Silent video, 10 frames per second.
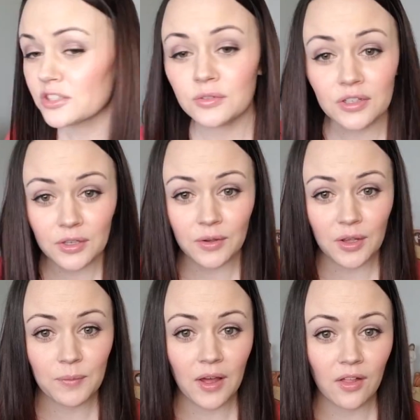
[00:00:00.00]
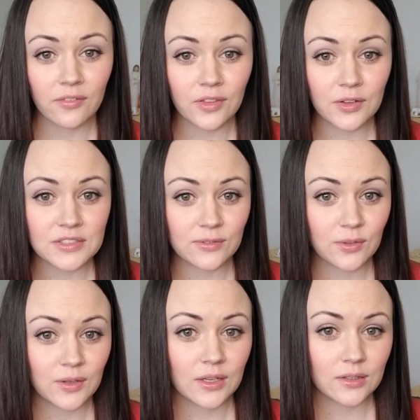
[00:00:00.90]
to you really quick about all of those. If
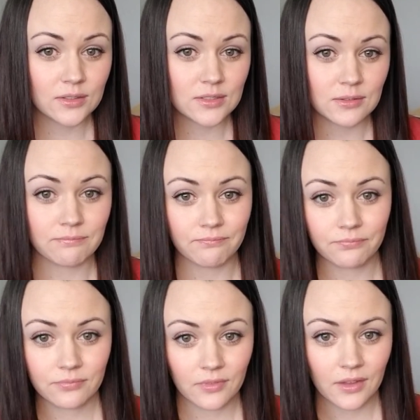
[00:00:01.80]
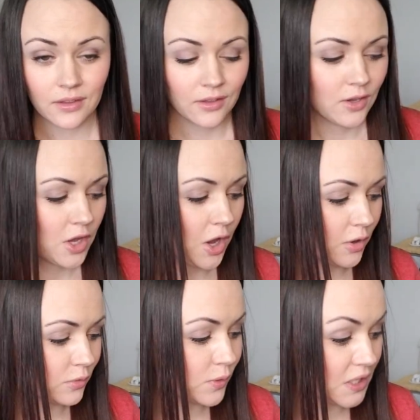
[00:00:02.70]
you hear some
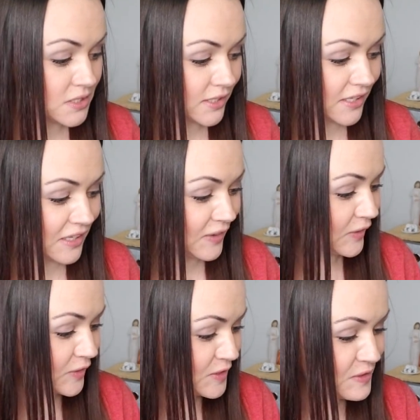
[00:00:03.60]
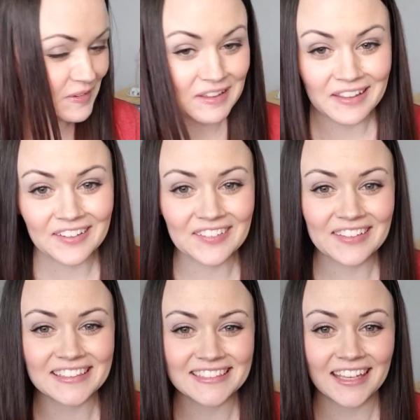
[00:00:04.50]
rustling or cooing or
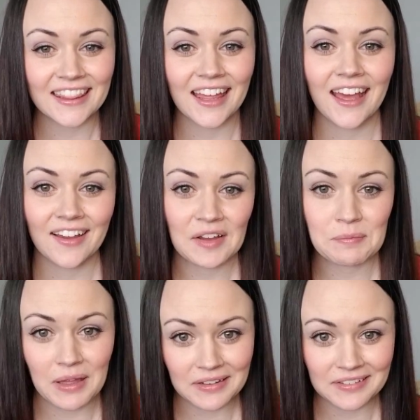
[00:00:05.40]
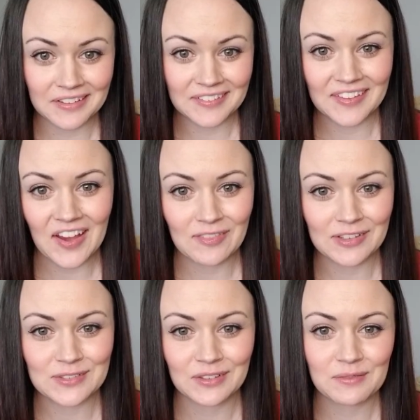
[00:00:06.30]
things like that, I got Ben here in the
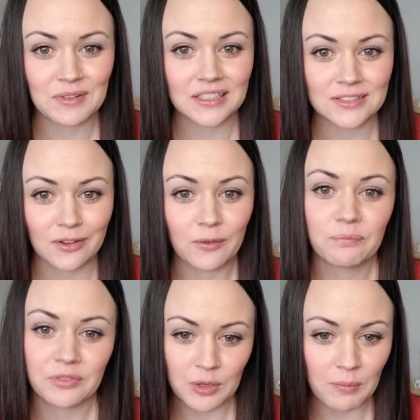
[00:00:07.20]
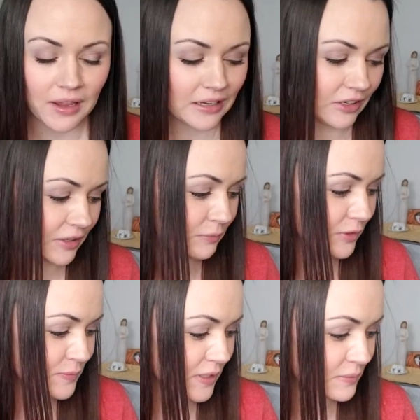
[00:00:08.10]
office with me, so you might hear him
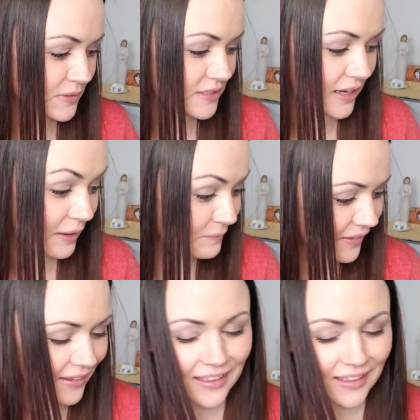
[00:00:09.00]
from time to time.